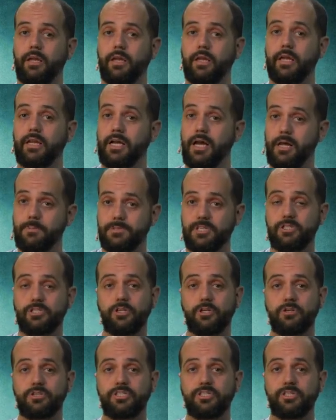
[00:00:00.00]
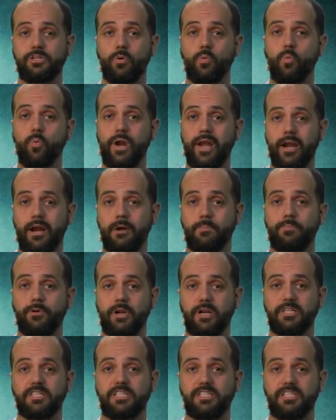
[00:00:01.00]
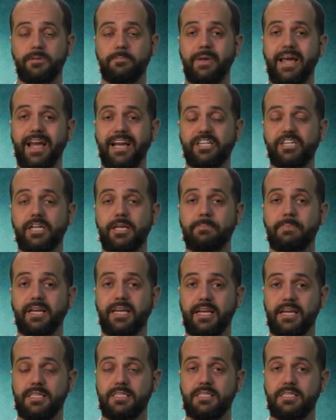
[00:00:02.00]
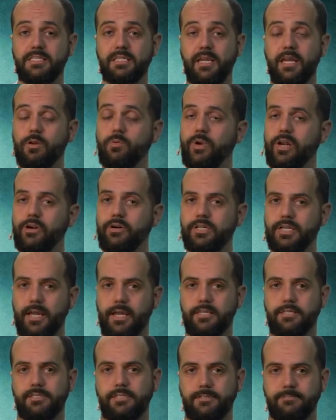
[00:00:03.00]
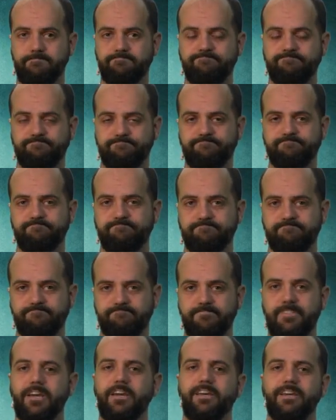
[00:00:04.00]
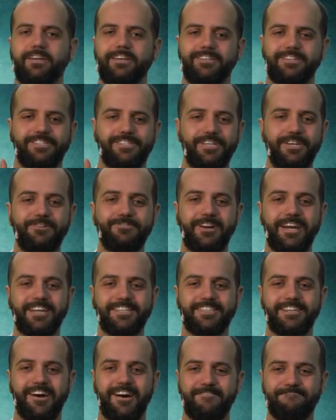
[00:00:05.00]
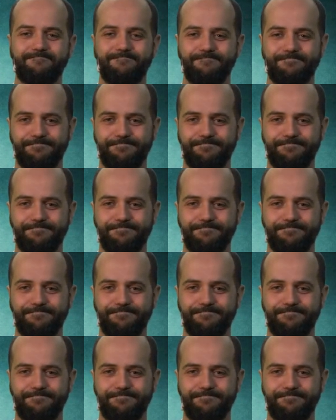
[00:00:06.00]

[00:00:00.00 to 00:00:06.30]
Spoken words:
It helps us to consider where our product system actually begins and where it ends. See you next time.